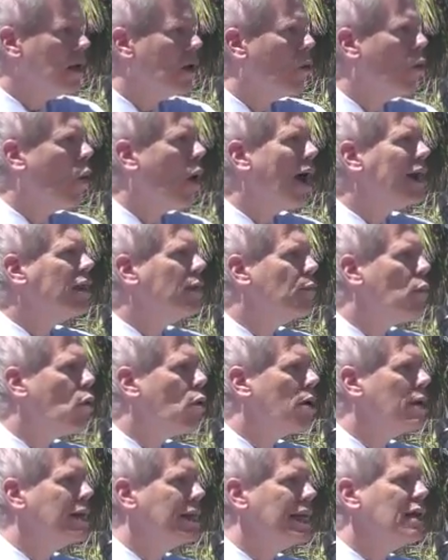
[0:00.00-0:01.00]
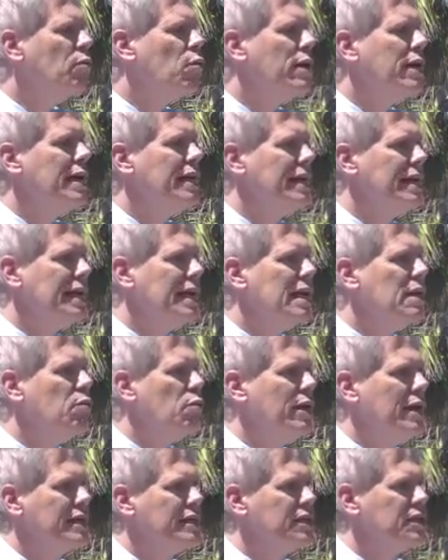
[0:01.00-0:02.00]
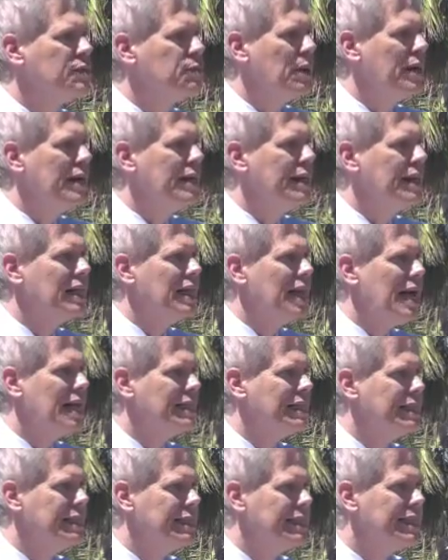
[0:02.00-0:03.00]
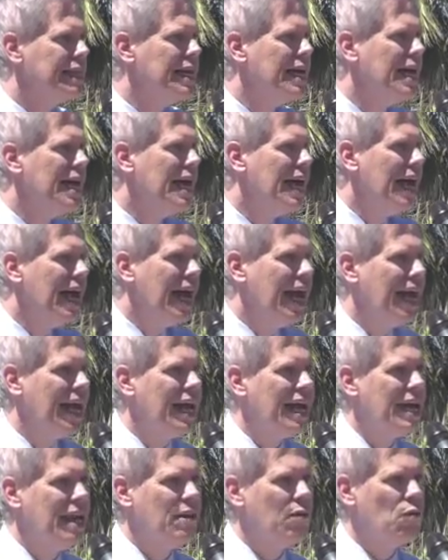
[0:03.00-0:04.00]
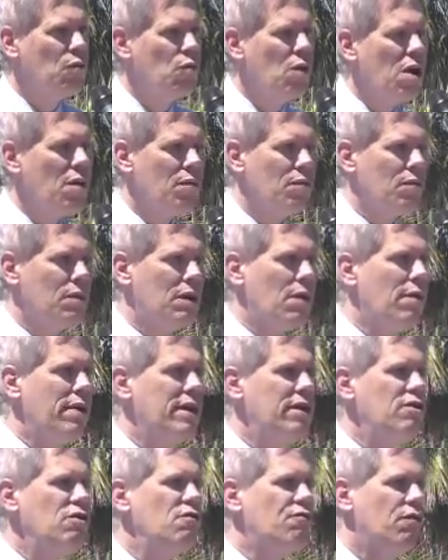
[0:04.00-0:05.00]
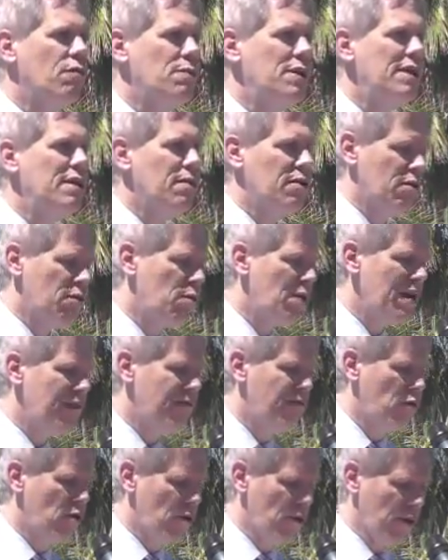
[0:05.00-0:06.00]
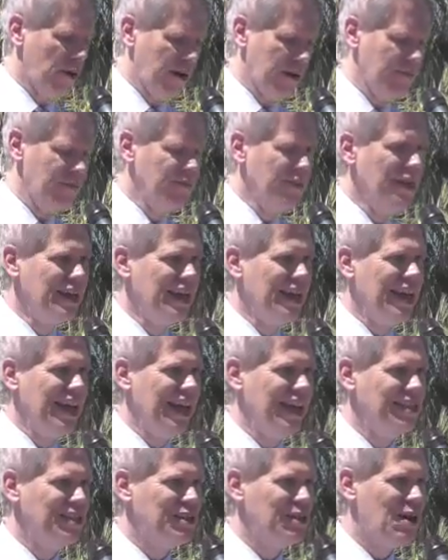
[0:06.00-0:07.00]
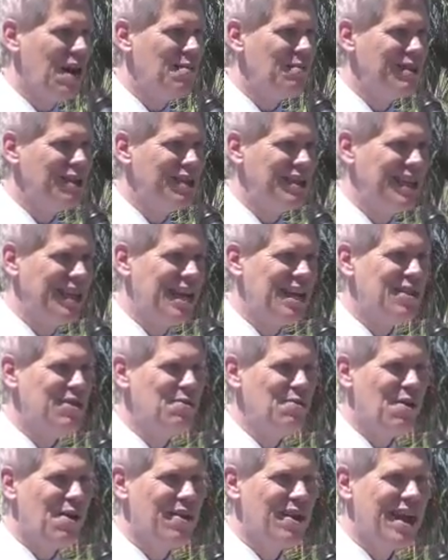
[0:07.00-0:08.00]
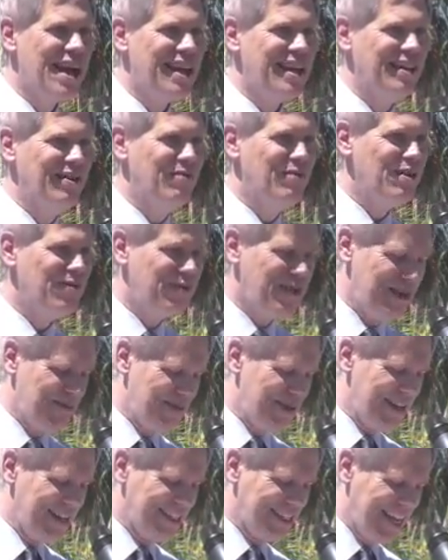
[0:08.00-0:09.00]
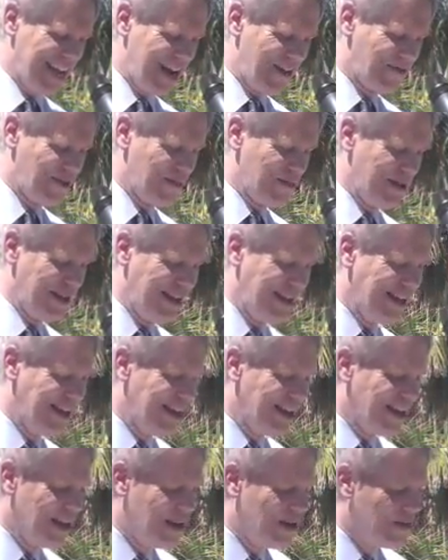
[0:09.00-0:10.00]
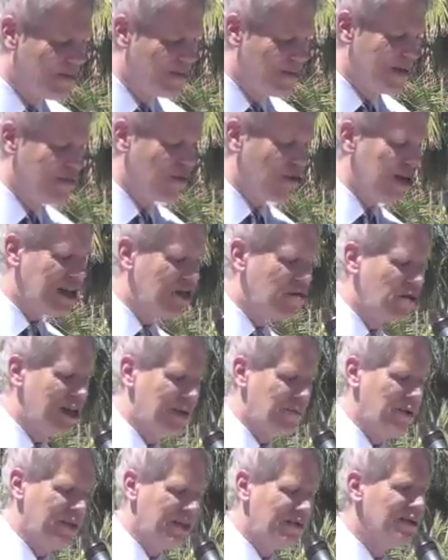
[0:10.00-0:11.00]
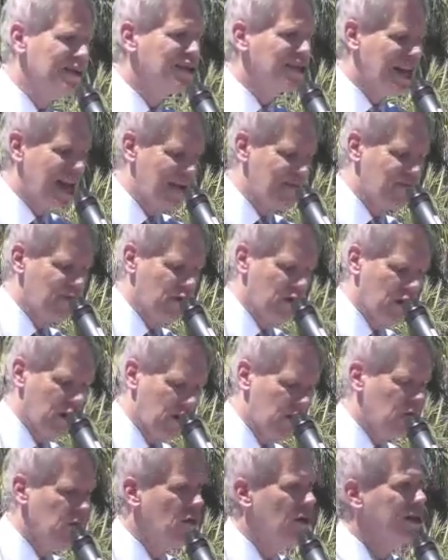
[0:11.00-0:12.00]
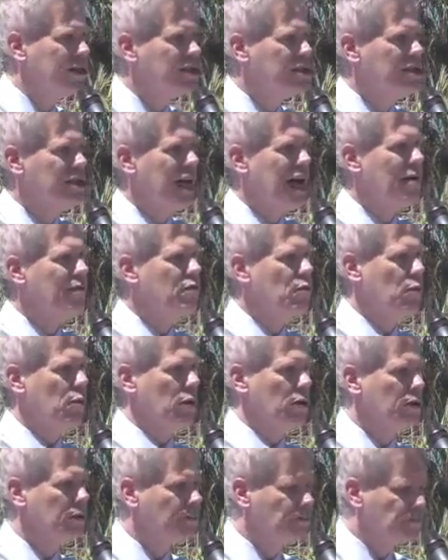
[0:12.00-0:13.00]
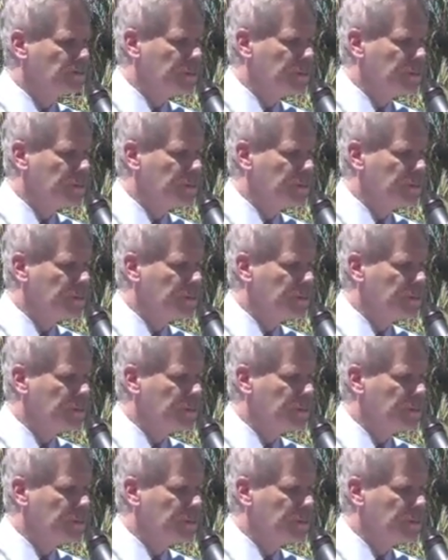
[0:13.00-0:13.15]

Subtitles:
why the board did what it did when it suspended the classes, and what we're going to do from here, the way forward. And so obviously to get through all that in 15 minutes I have to be pretty quick, but there is time for questions afterwards.